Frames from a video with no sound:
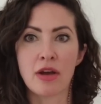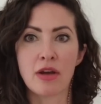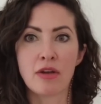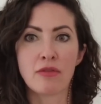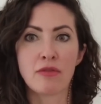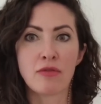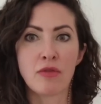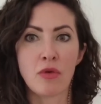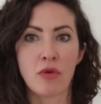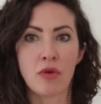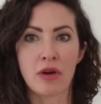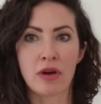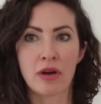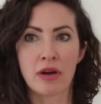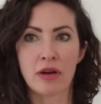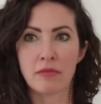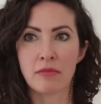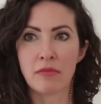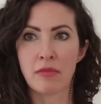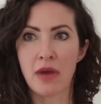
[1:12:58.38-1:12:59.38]

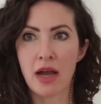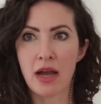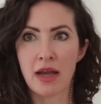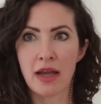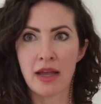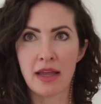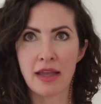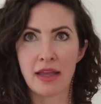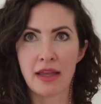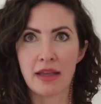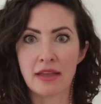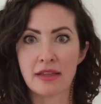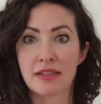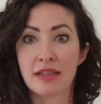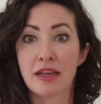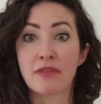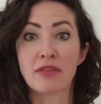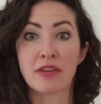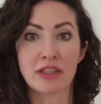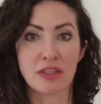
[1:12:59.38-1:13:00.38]
for my
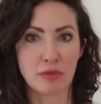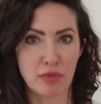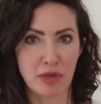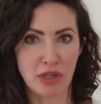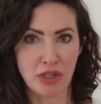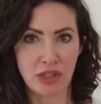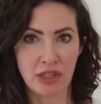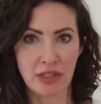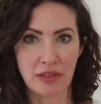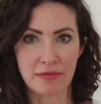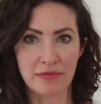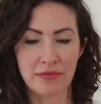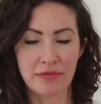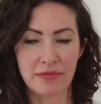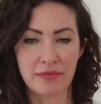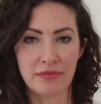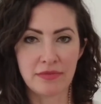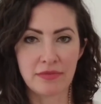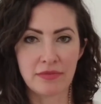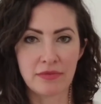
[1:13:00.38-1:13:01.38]
self expression,
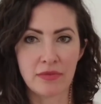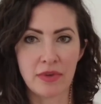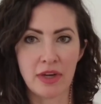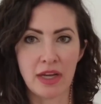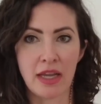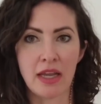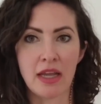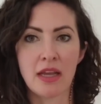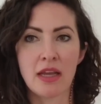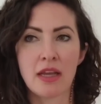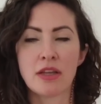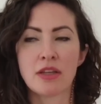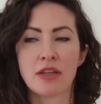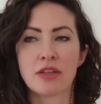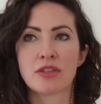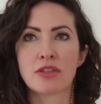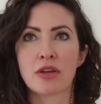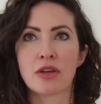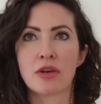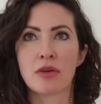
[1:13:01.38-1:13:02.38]
right?
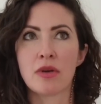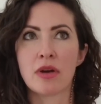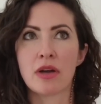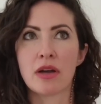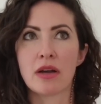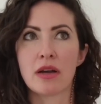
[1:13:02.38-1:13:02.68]
So